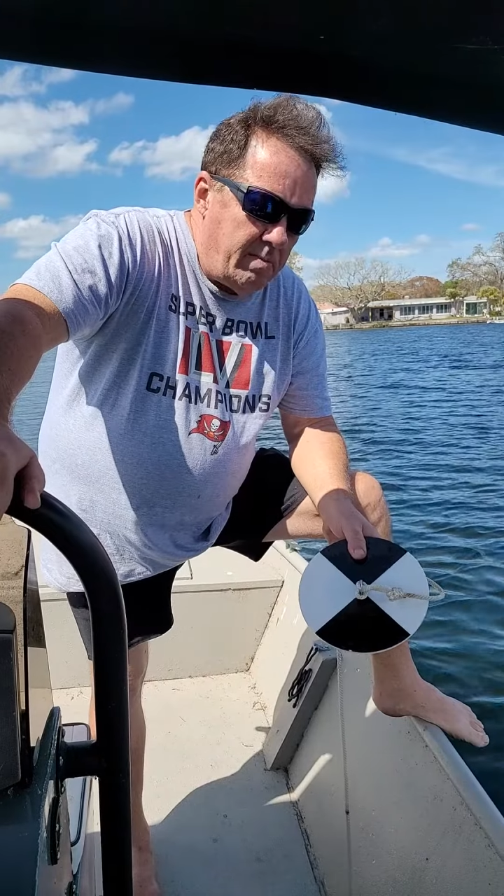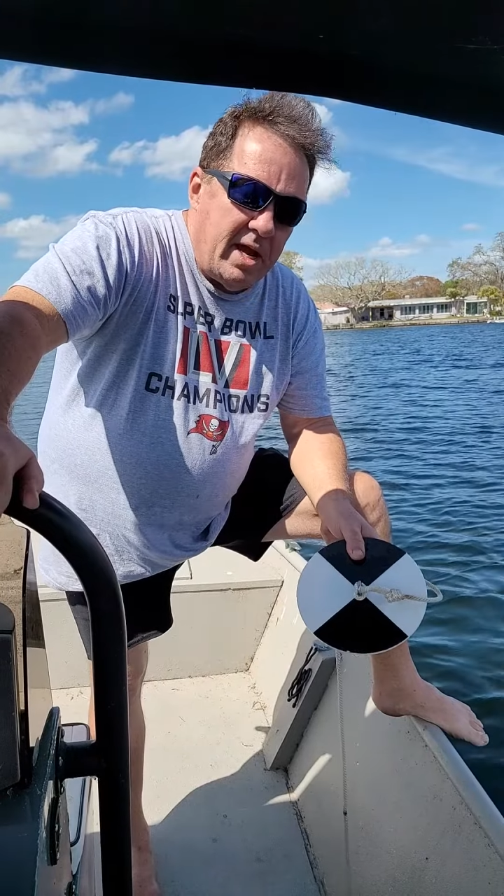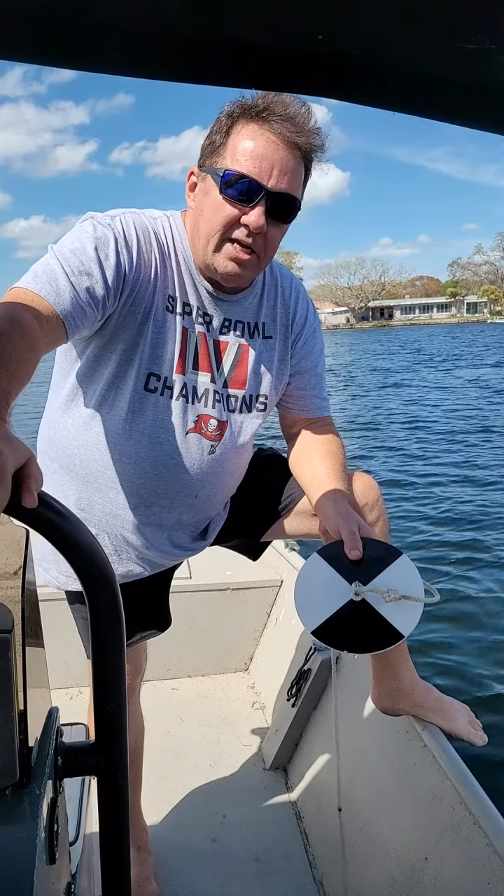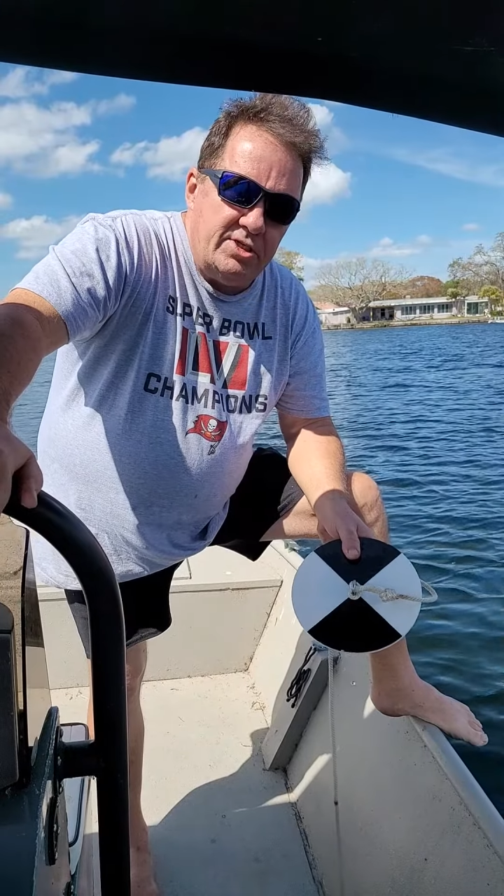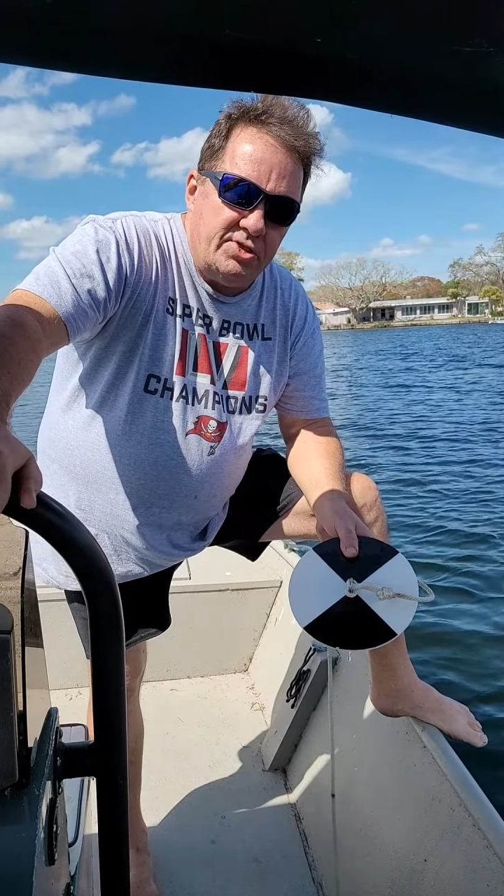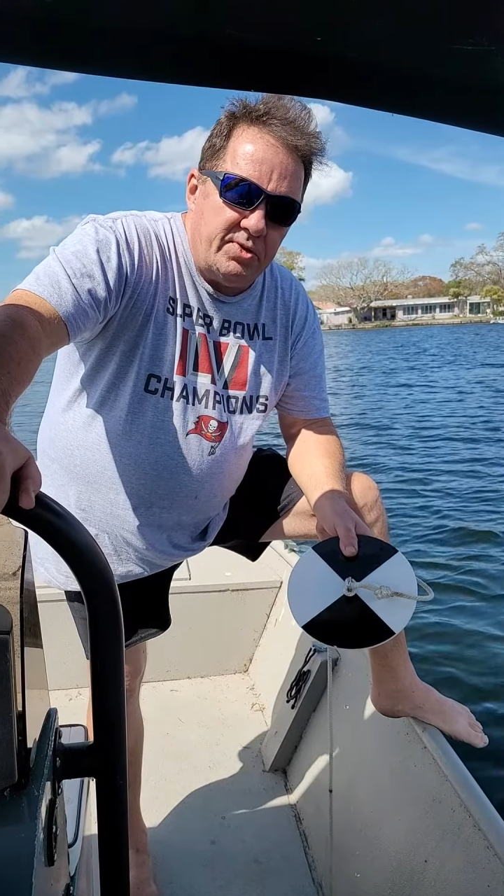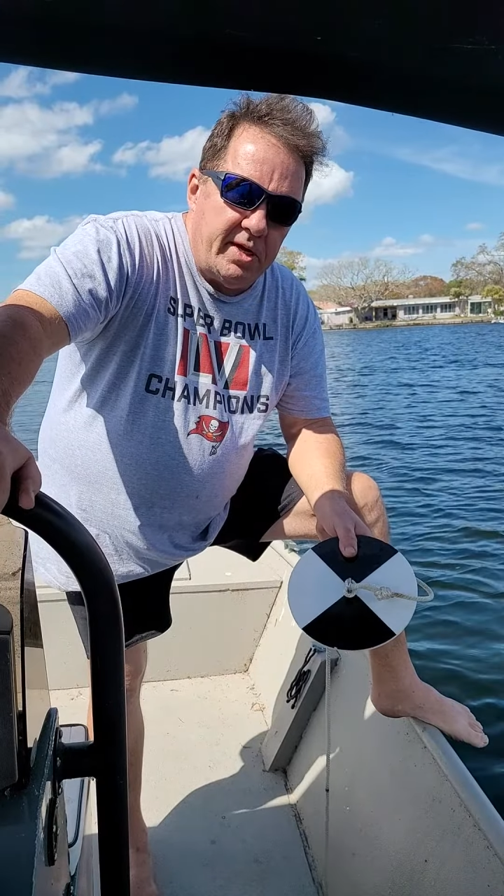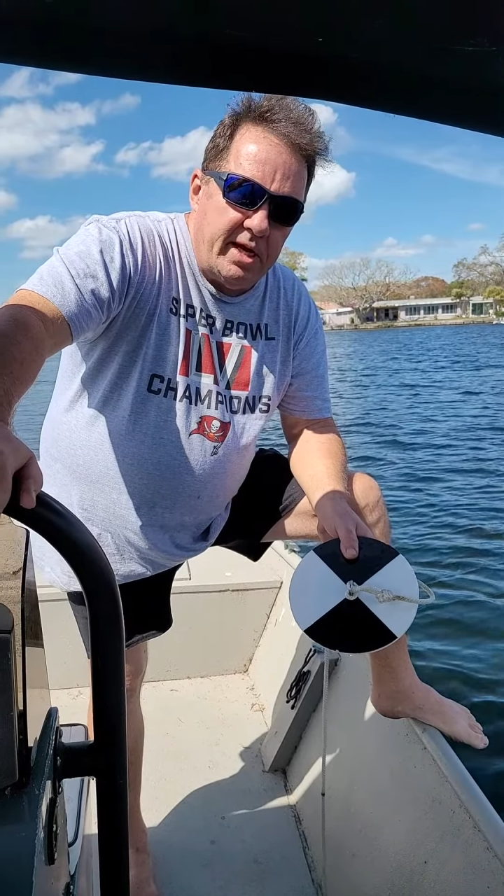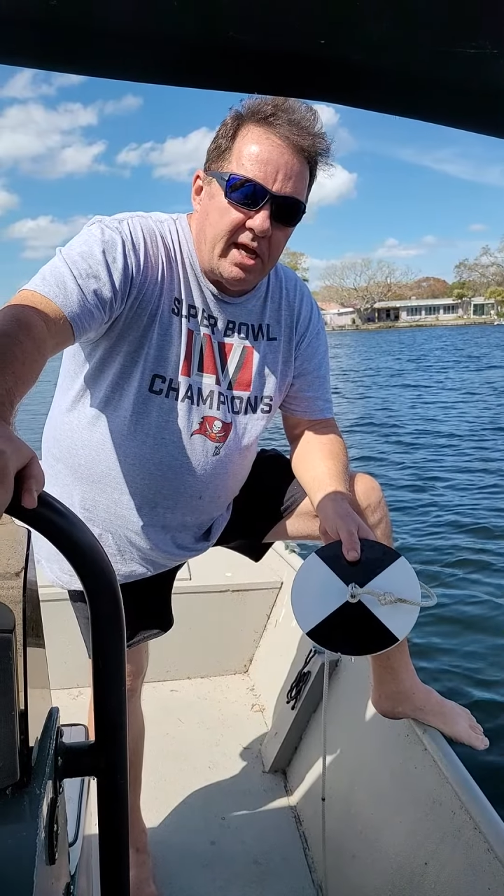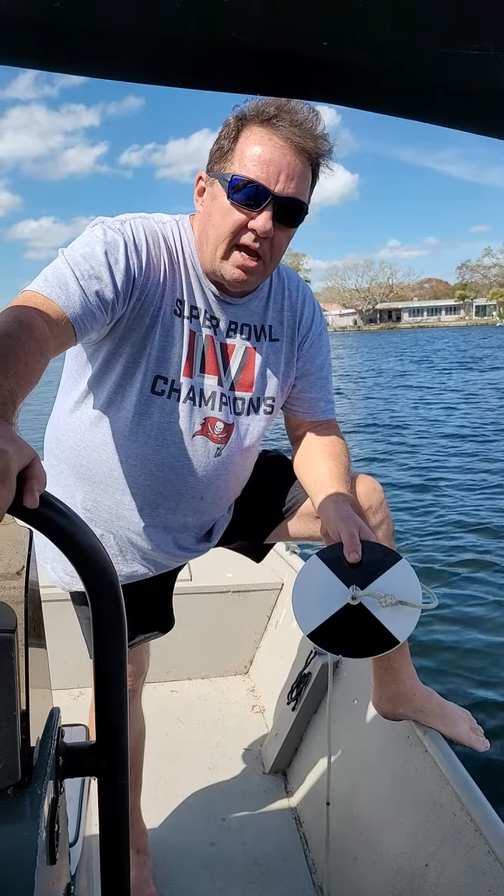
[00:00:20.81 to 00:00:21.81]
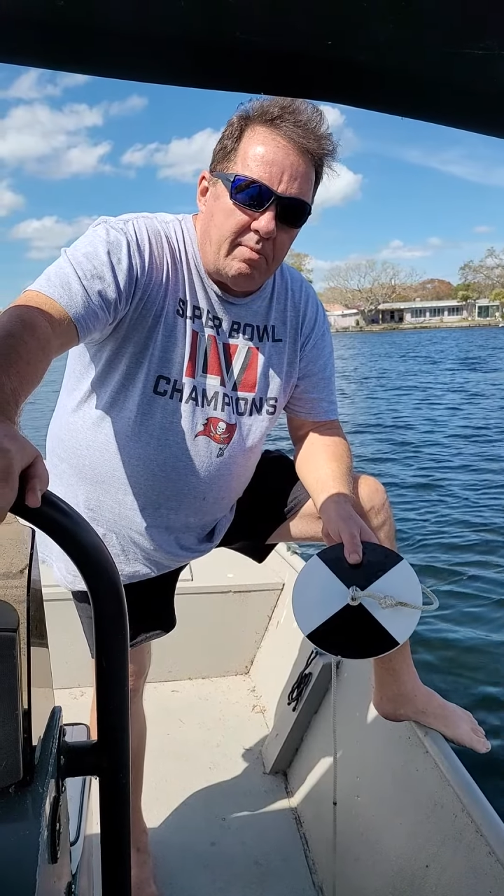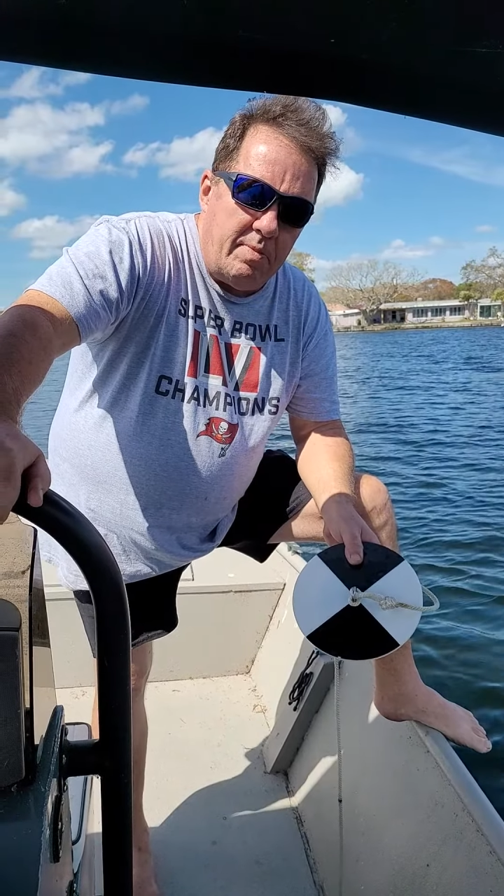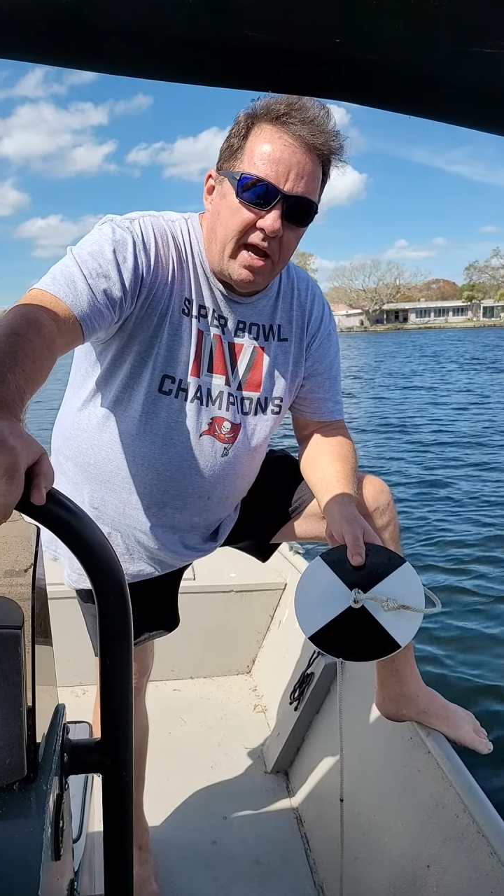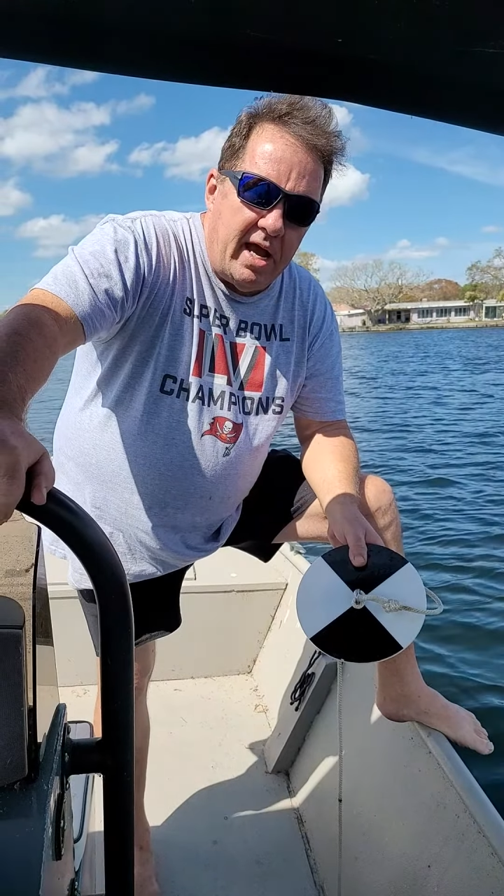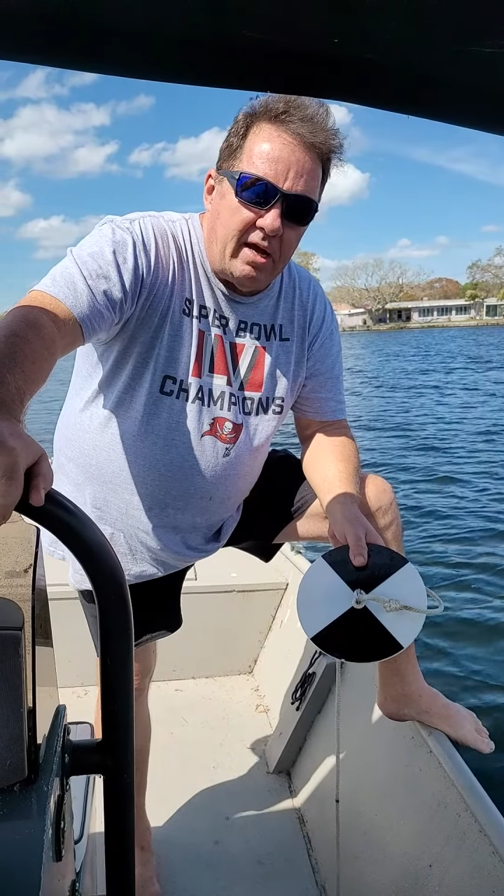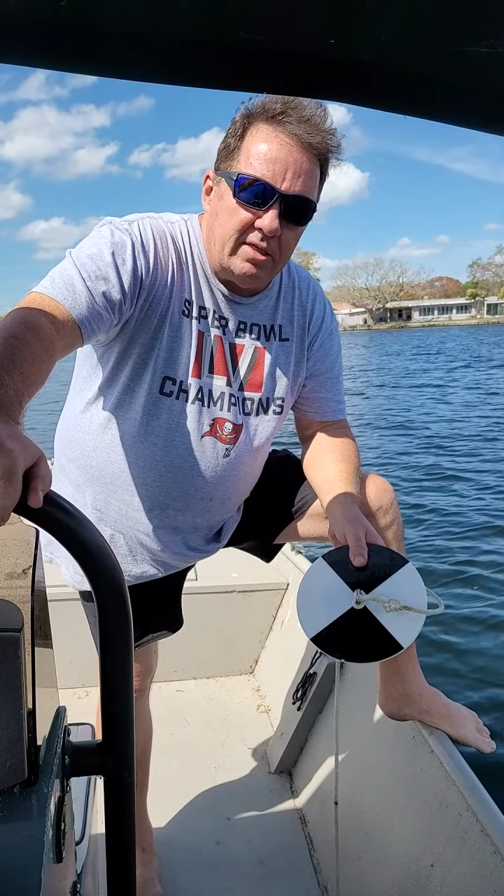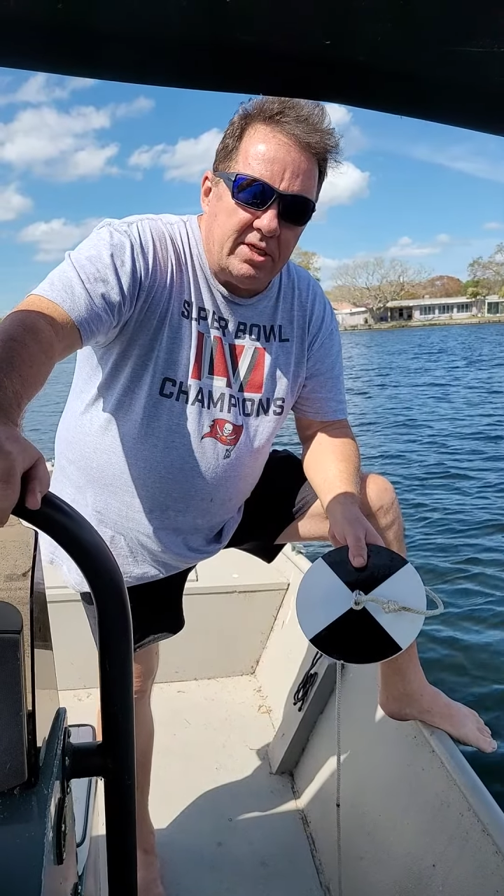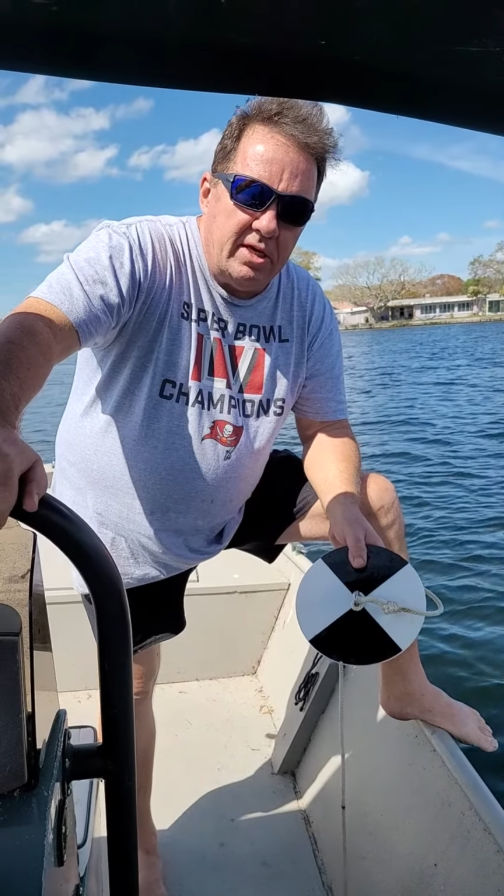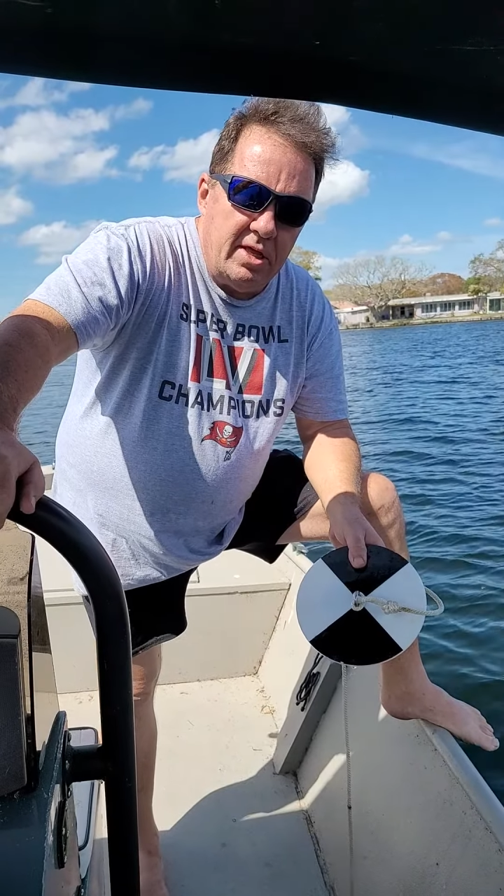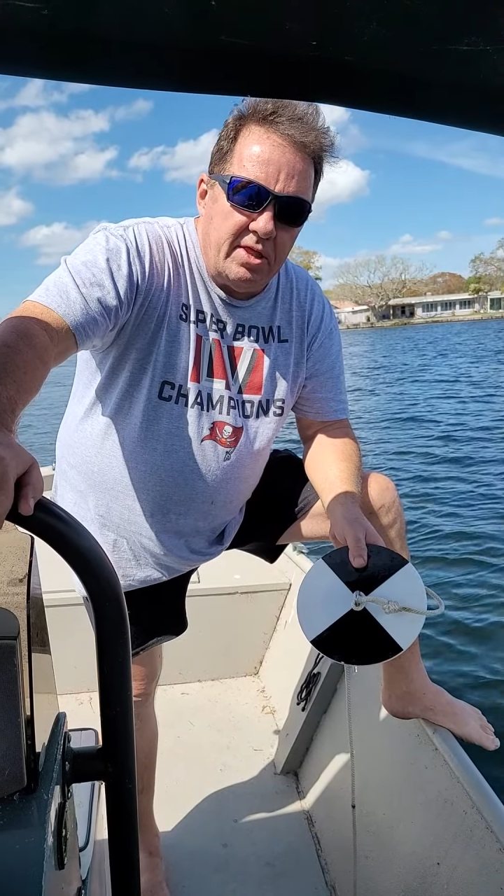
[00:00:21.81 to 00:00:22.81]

measuring about